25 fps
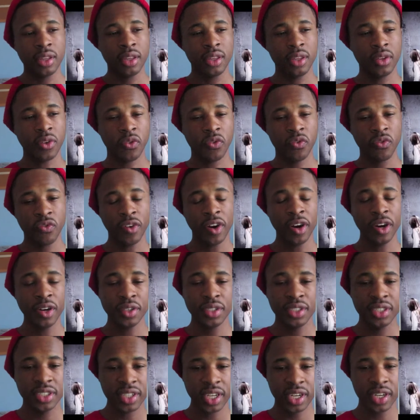the
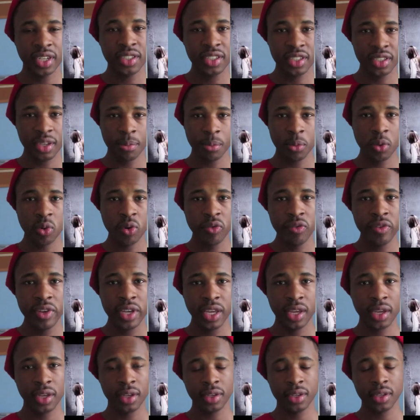first Sinister movie,
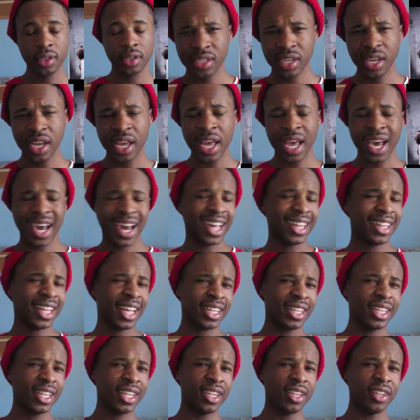I
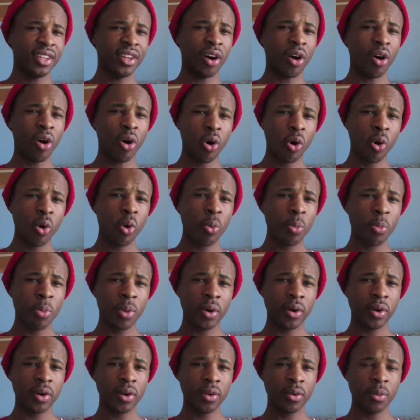liked the home
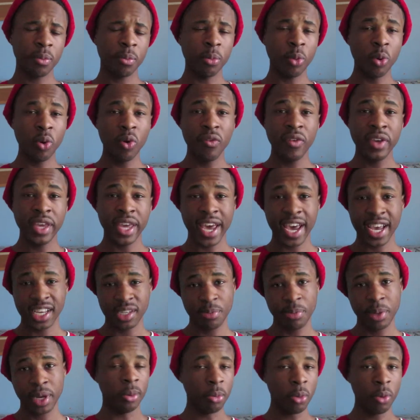movie
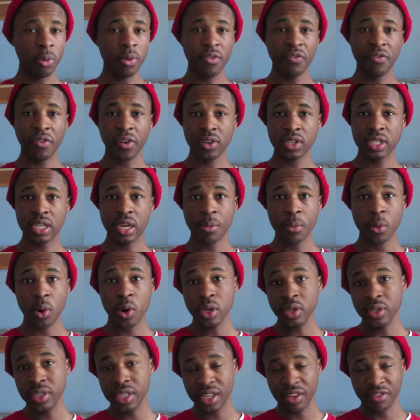aspect. The movie first come on,
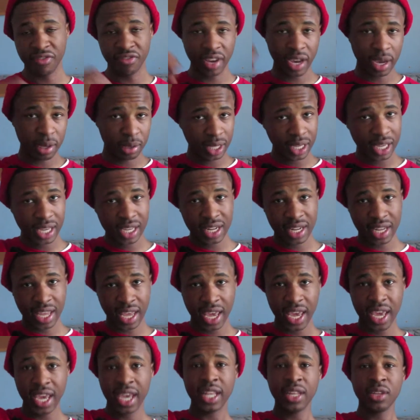you see the family getting
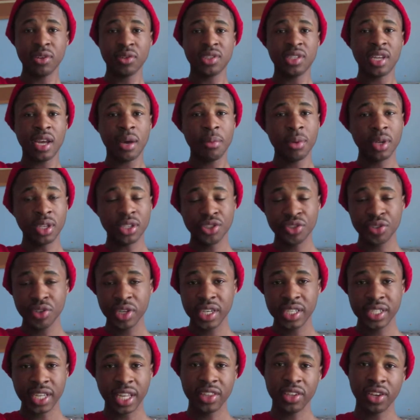hanged on top of the
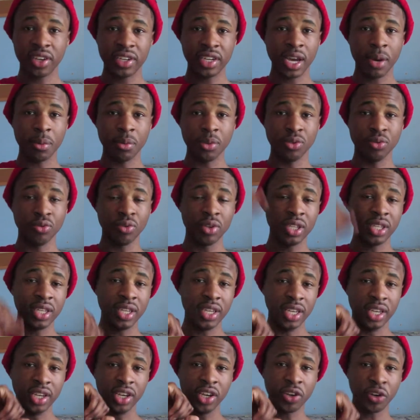trees. I thought that was really
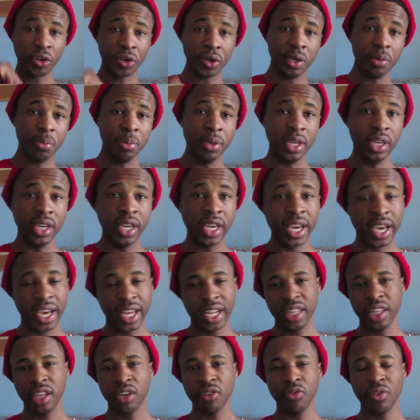creepy, and
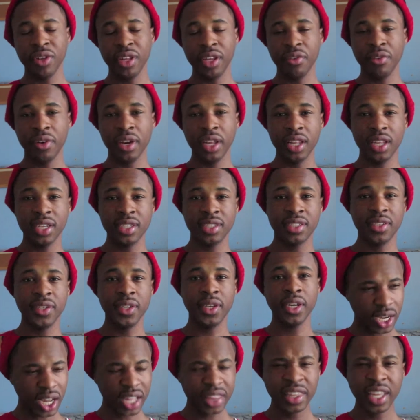it looked really realistic.
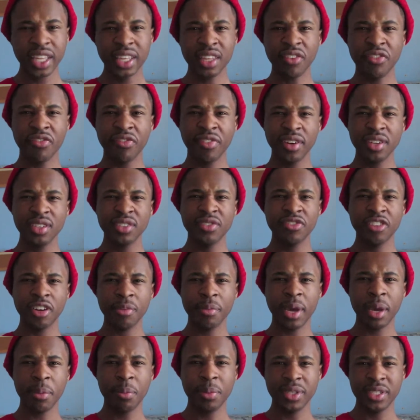I think the first film
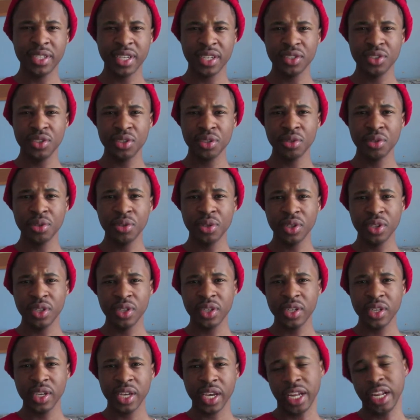had potential,
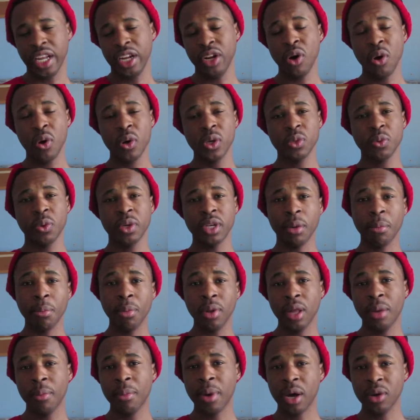and I know it was one of
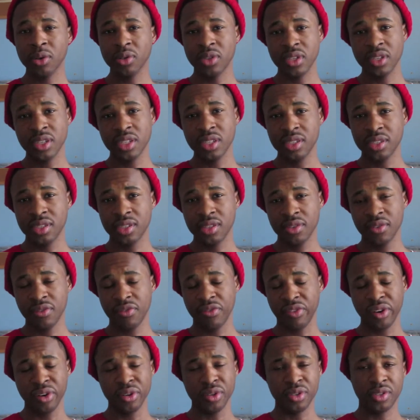Blumhouse's
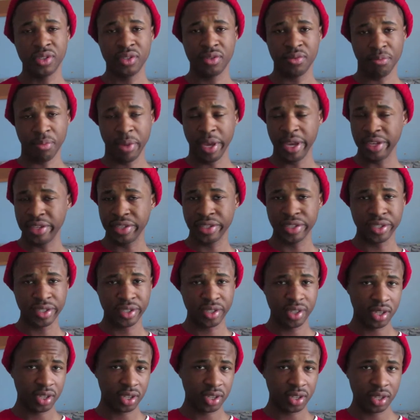first major,
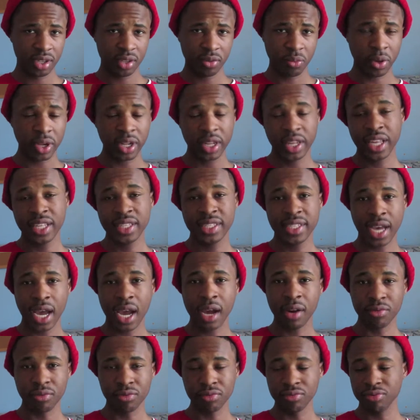one of their
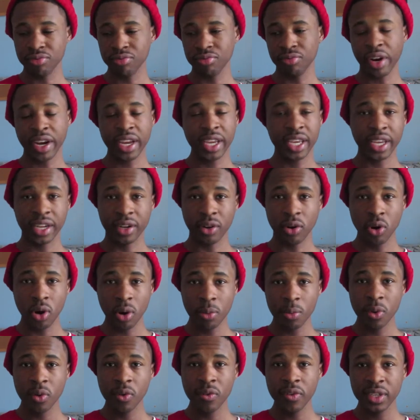top ranking horror
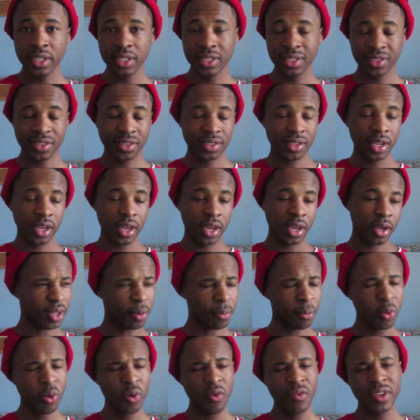movies. The
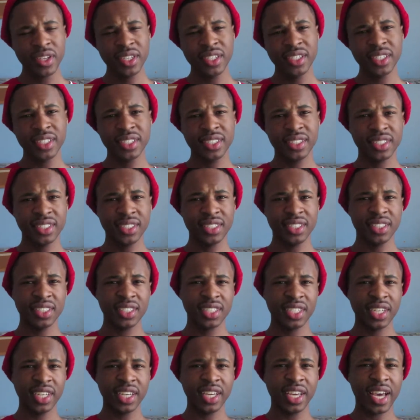movie just,
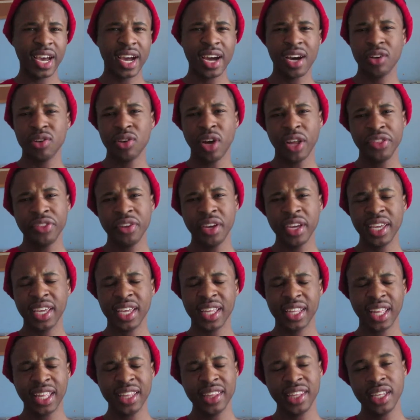I don't know,
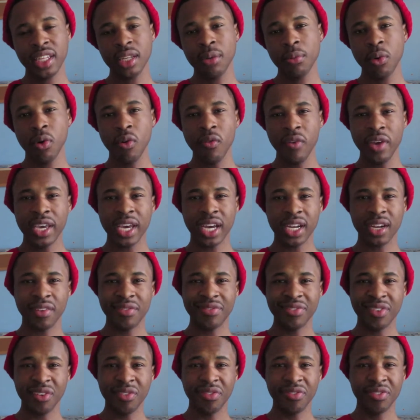I think the movie kind of
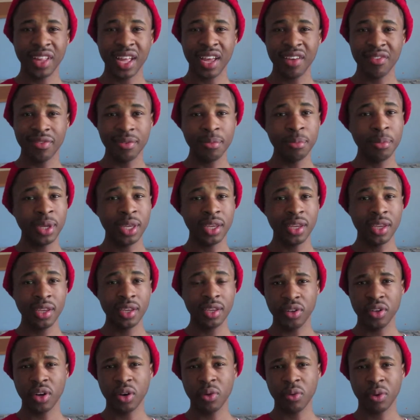fell flat for me.
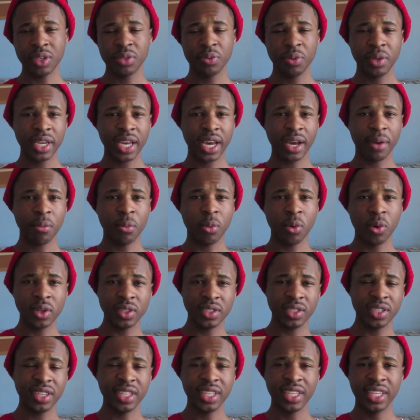You know, once we got more
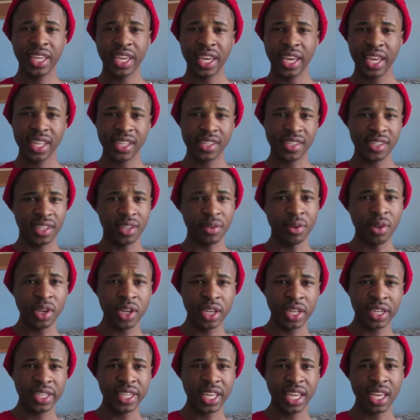into the kids and the
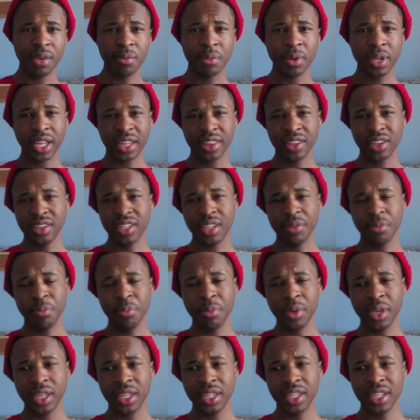demon, I thought the
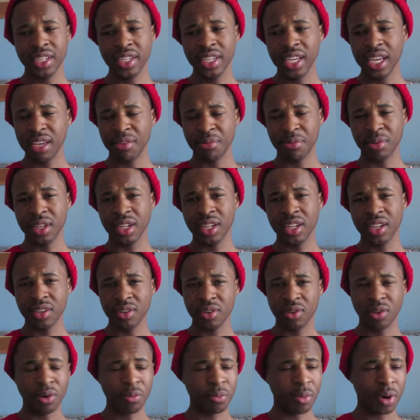demon
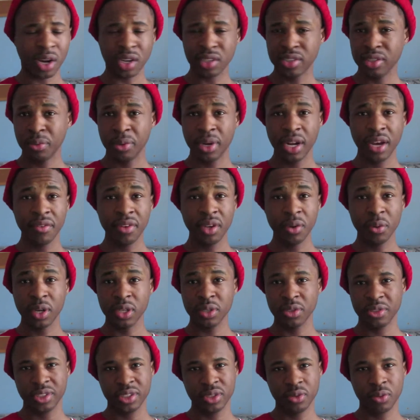or monster, whatever he
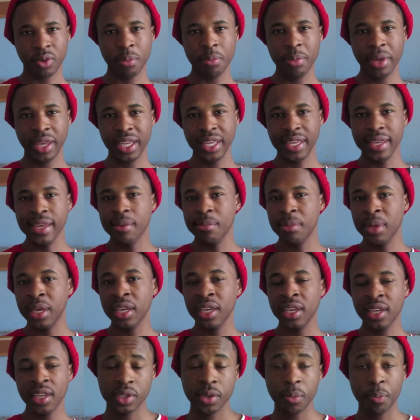was just one big gimmick.
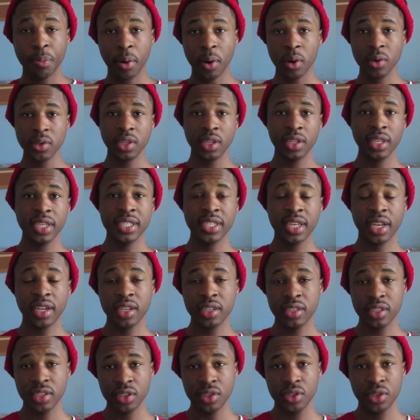Supposedly
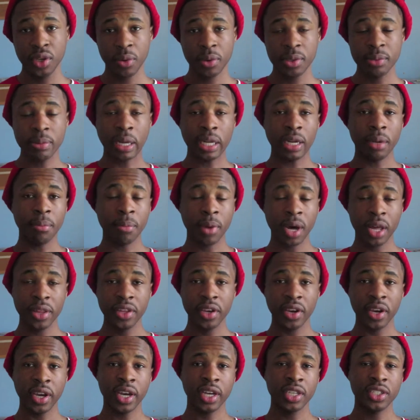Sinister 2 was by the mother
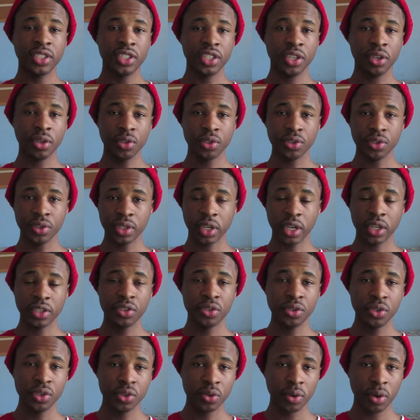and her children, her
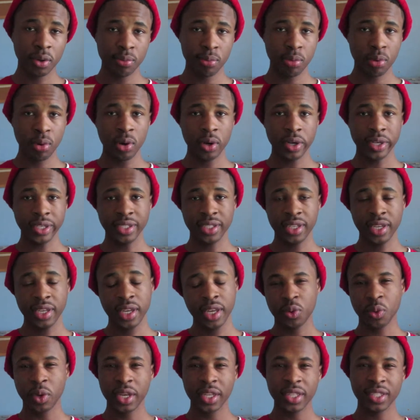2 twin boys.
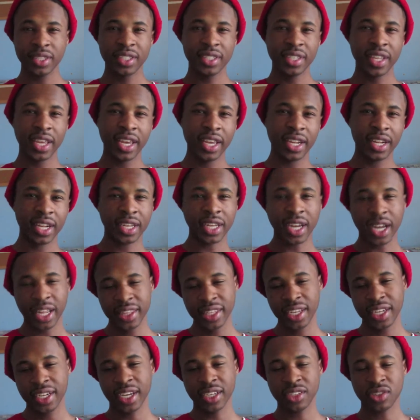Twins thing, I
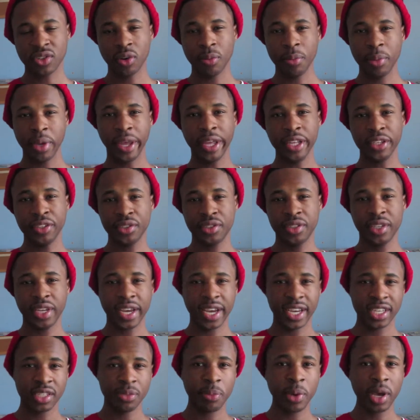think that's going to be an interesting
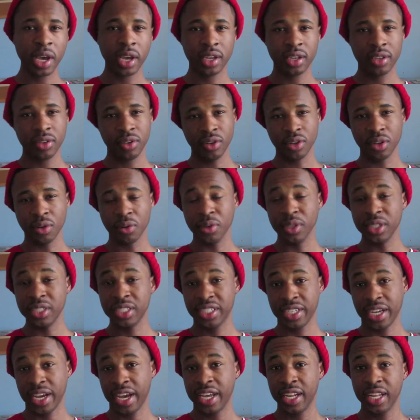aspect. You know, The
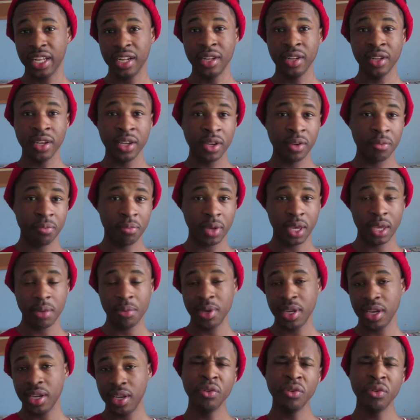Shining, maybe.